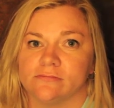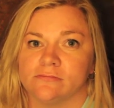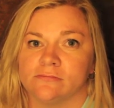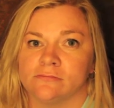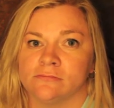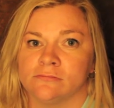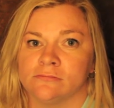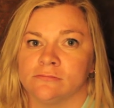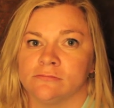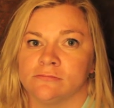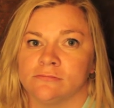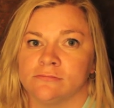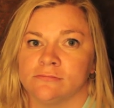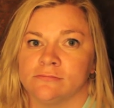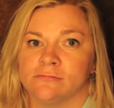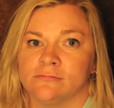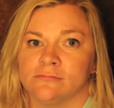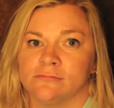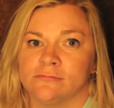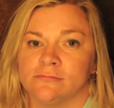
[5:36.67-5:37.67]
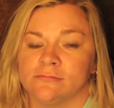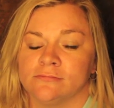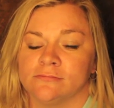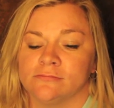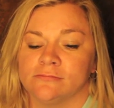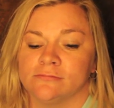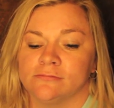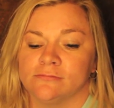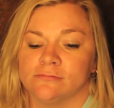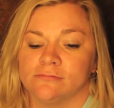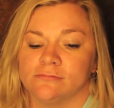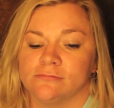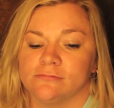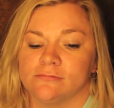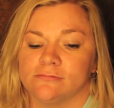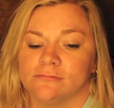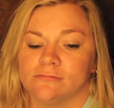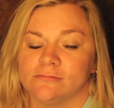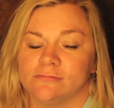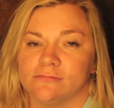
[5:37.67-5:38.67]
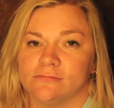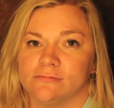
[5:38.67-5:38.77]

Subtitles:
(silence)